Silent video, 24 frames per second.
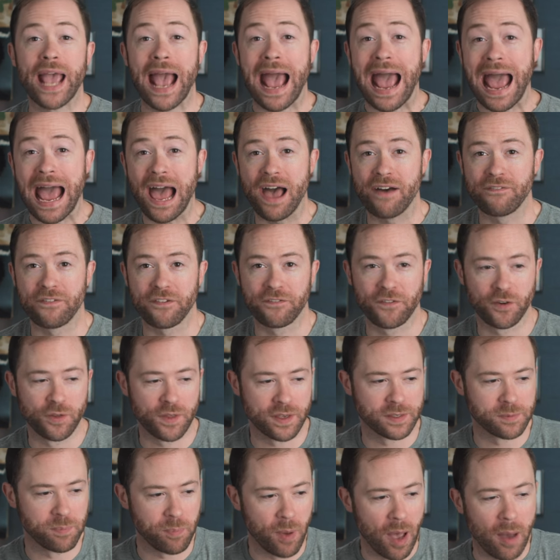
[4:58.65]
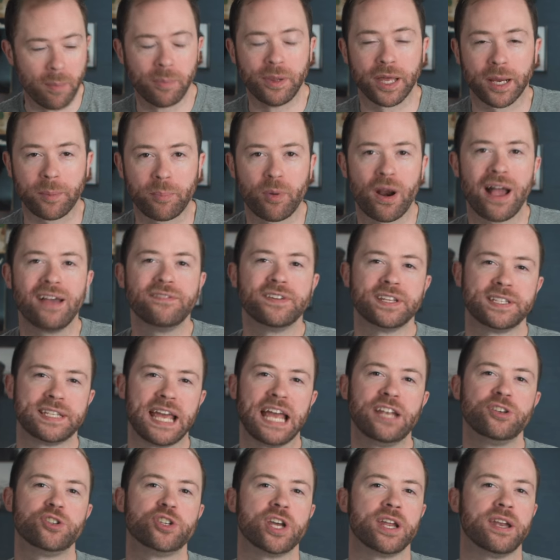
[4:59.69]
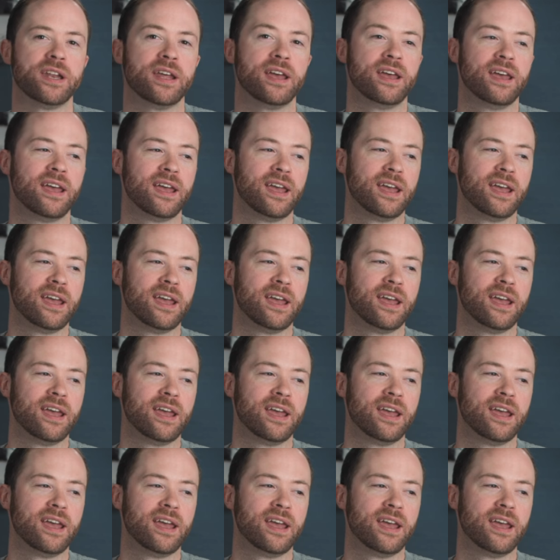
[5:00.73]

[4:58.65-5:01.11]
have for this public-private tension